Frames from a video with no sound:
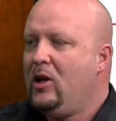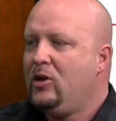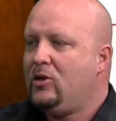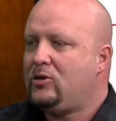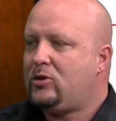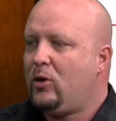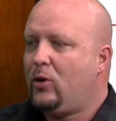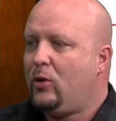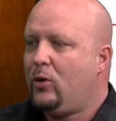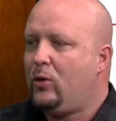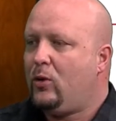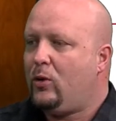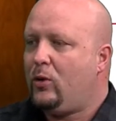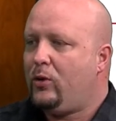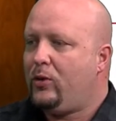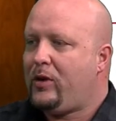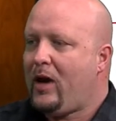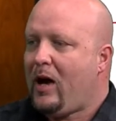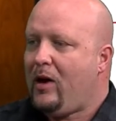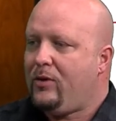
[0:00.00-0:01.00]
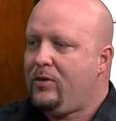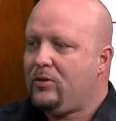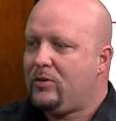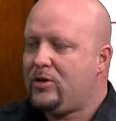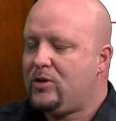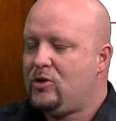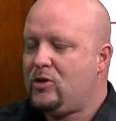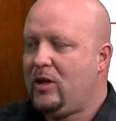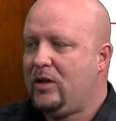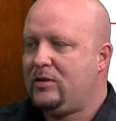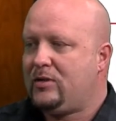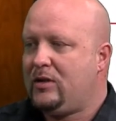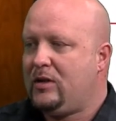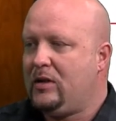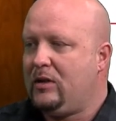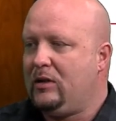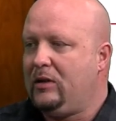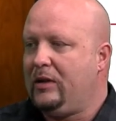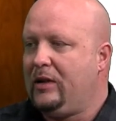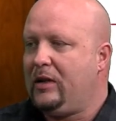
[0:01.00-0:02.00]
So now they're suggesting
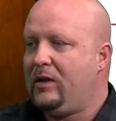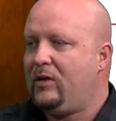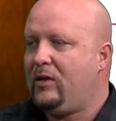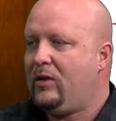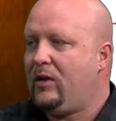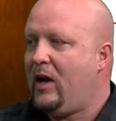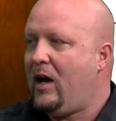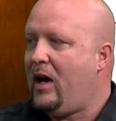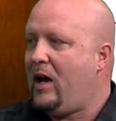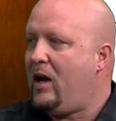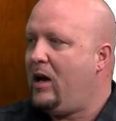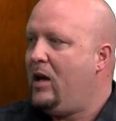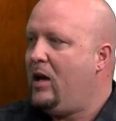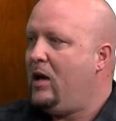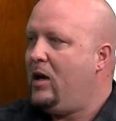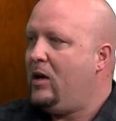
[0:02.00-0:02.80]
a link that